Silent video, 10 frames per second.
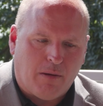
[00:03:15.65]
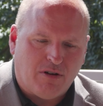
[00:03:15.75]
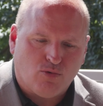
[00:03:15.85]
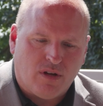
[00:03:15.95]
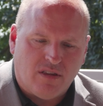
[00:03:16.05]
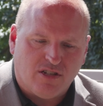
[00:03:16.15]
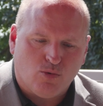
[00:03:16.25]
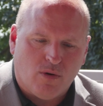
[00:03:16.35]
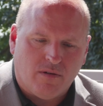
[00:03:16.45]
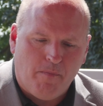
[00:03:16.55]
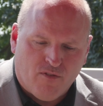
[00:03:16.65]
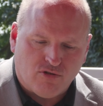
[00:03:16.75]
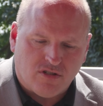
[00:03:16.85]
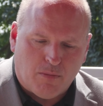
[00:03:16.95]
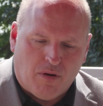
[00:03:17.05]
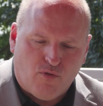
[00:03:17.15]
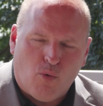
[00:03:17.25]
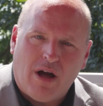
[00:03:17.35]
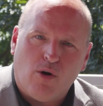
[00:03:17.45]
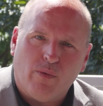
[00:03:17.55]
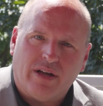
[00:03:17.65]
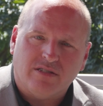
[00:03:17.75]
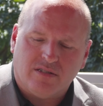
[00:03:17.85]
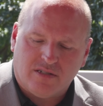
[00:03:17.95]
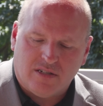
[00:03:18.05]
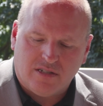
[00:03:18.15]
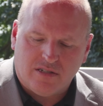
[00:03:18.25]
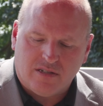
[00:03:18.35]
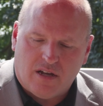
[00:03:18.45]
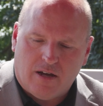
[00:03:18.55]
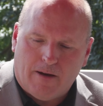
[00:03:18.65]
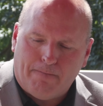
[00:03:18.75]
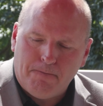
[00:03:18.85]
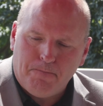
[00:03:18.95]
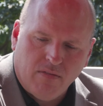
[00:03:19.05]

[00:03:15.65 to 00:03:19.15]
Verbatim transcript: between this one versus the Buffalo Wild Wings is this is, uh,